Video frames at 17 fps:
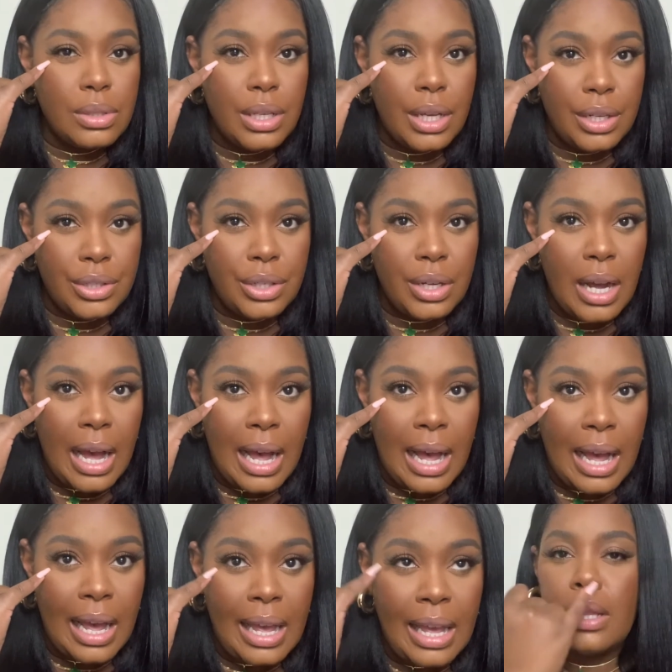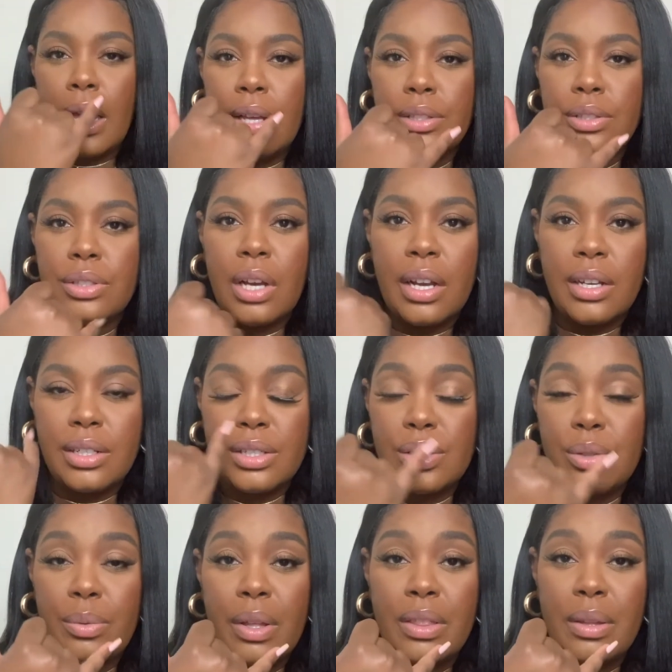under eye, like
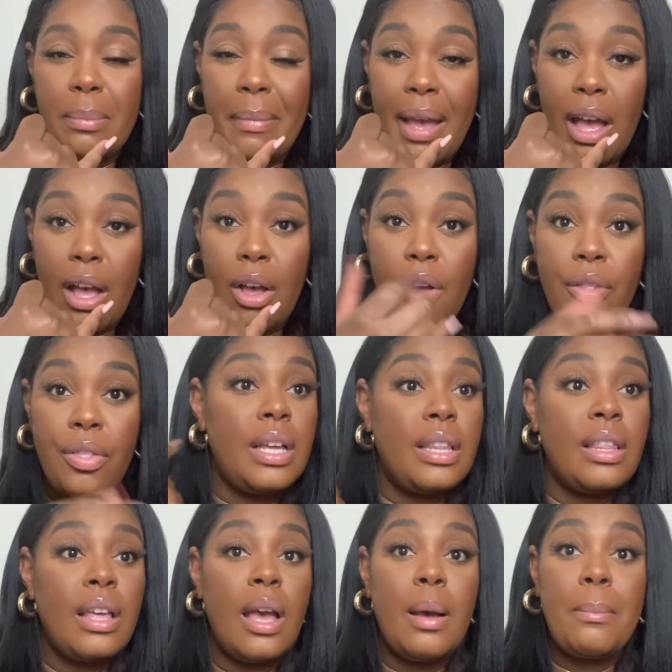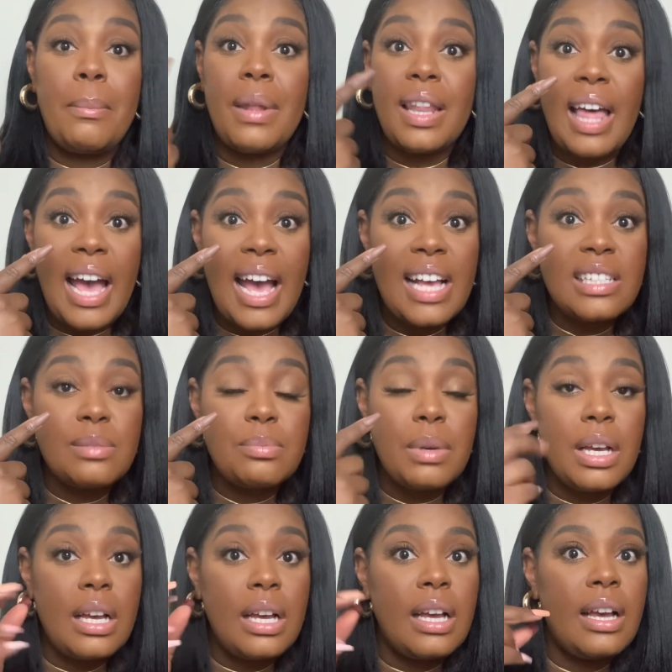darkness around the mouth,
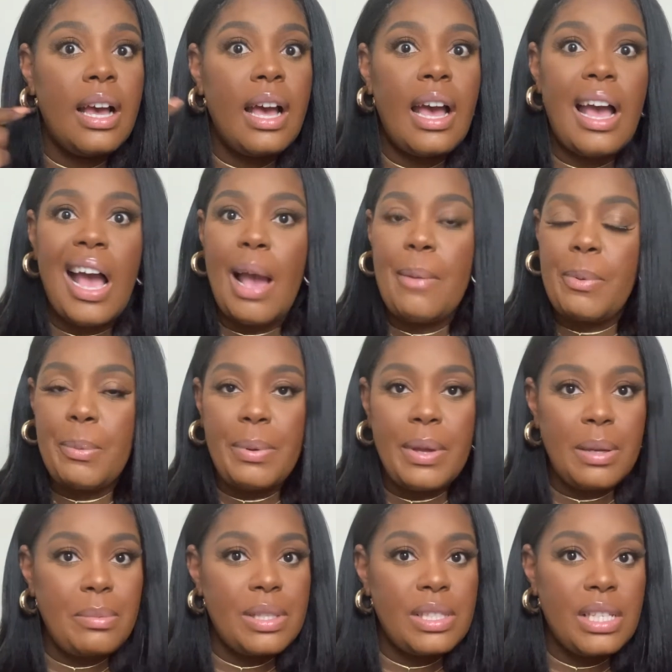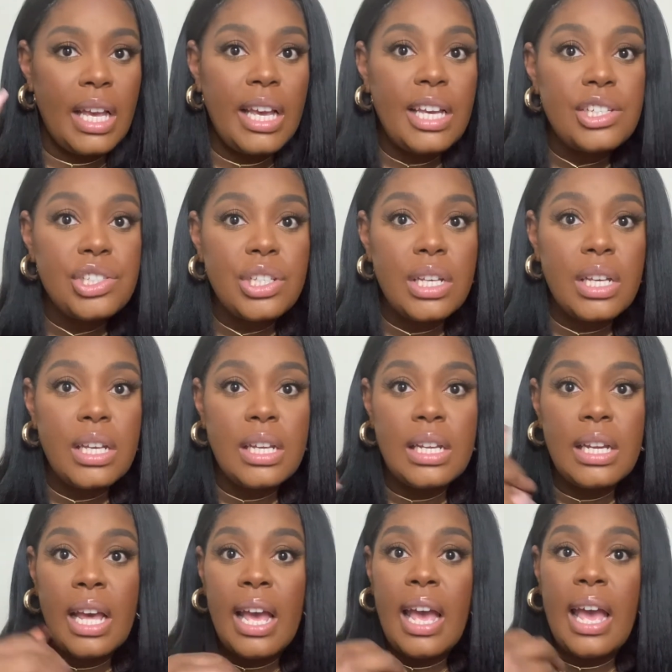melasma,
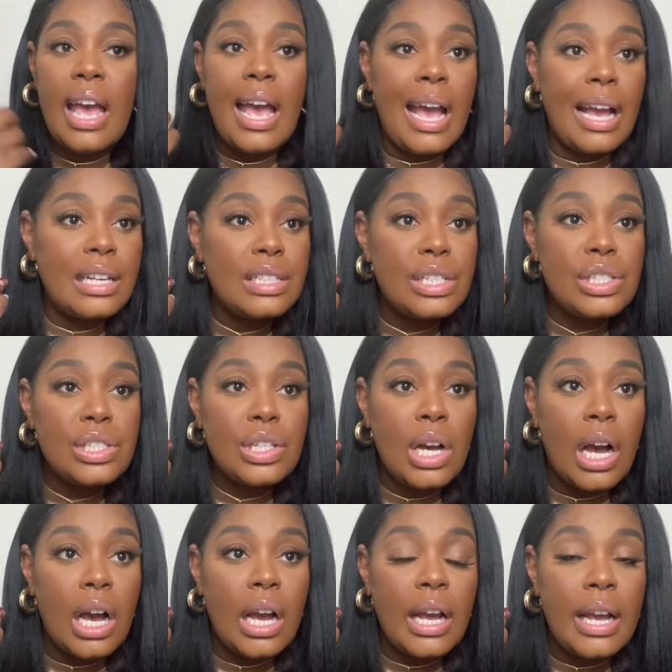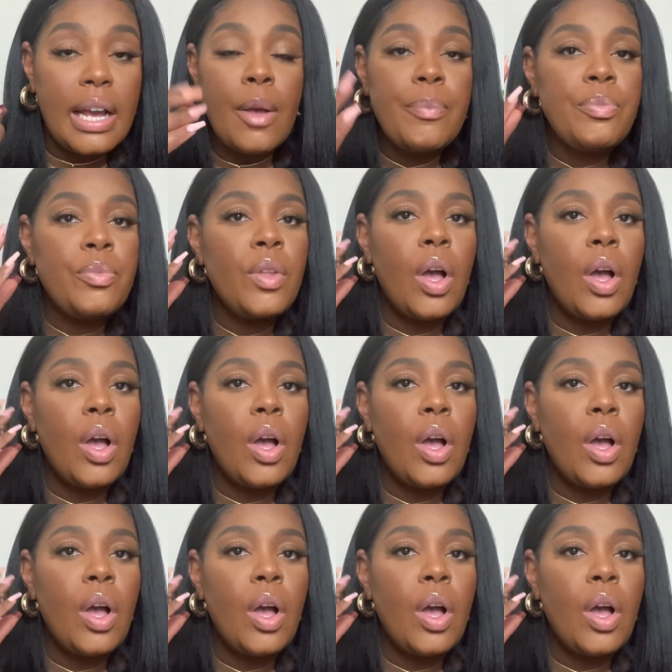hyperpigmentation, acne scarring.